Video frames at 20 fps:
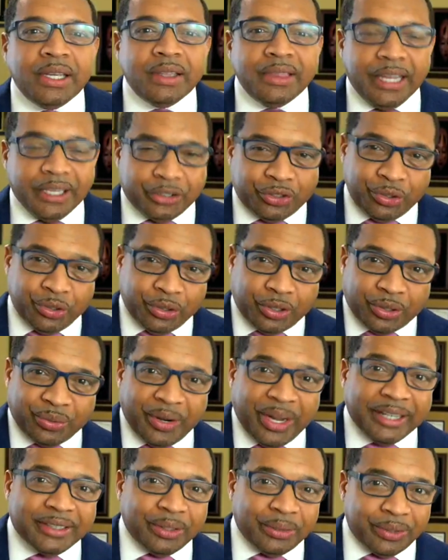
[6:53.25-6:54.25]
that you're
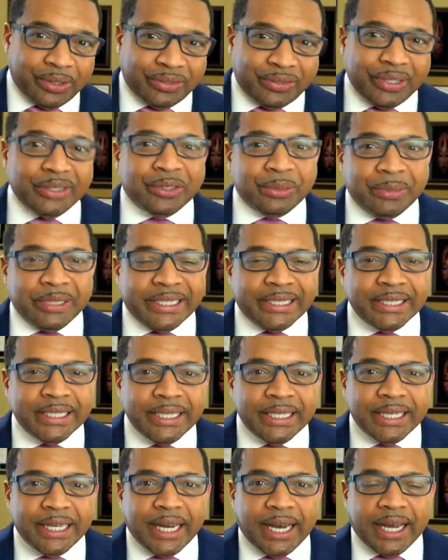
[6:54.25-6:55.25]
correct on the sentiment
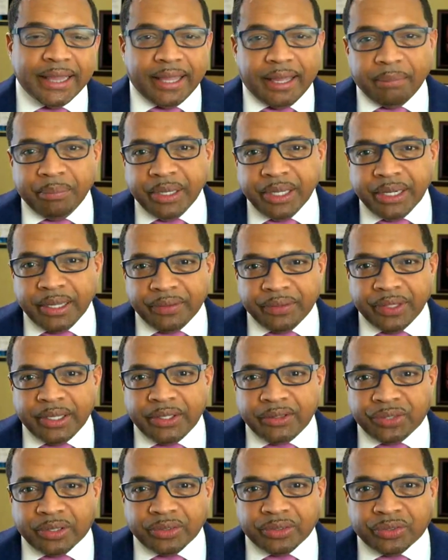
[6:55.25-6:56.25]
that many of
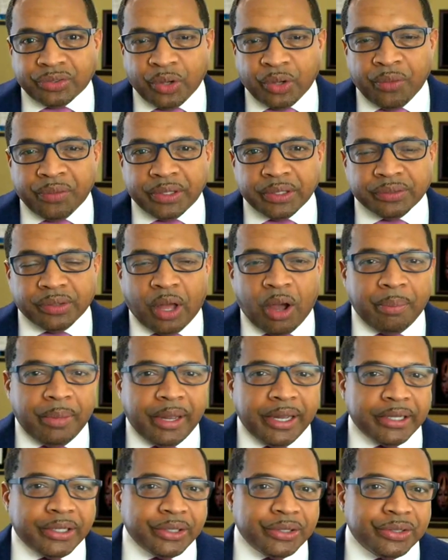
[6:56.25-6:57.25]
these conservative
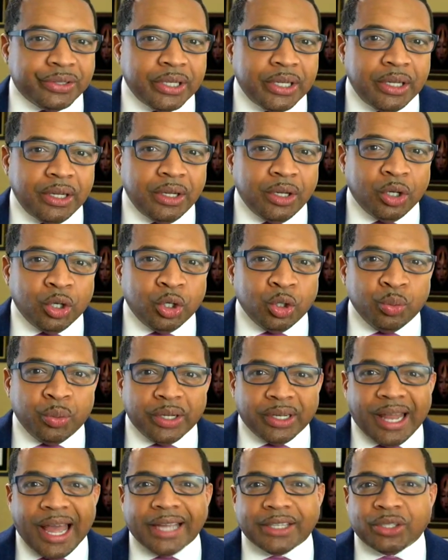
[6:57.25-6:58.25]
lawmakers who
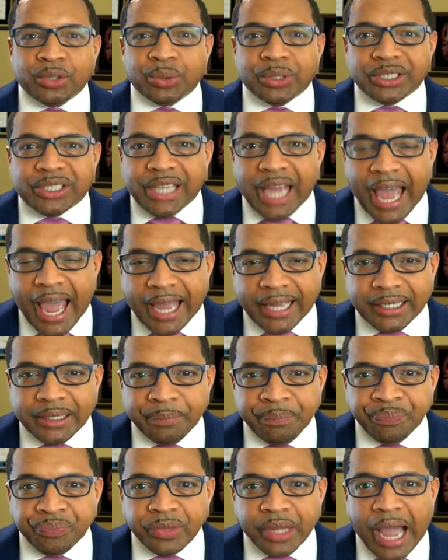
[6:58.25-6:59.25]
would like to attack
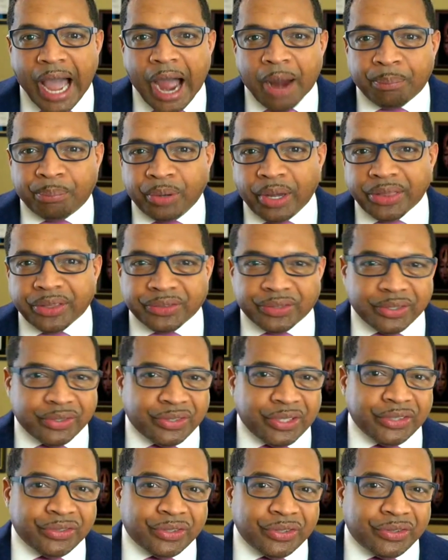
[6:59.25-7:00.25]
our brothers and
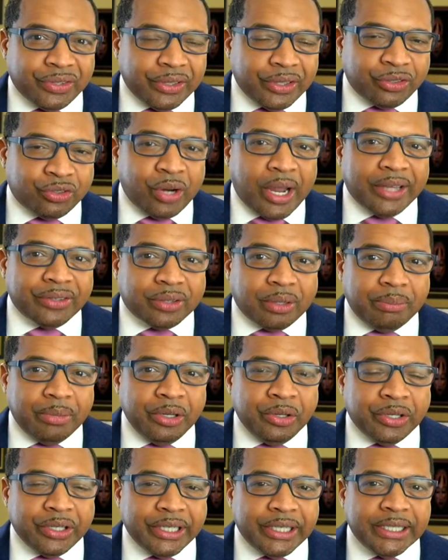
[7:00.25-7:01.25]
sisters in the trans
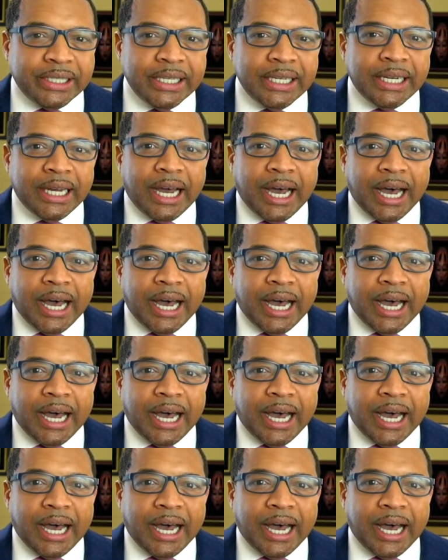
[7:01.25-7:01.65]
community,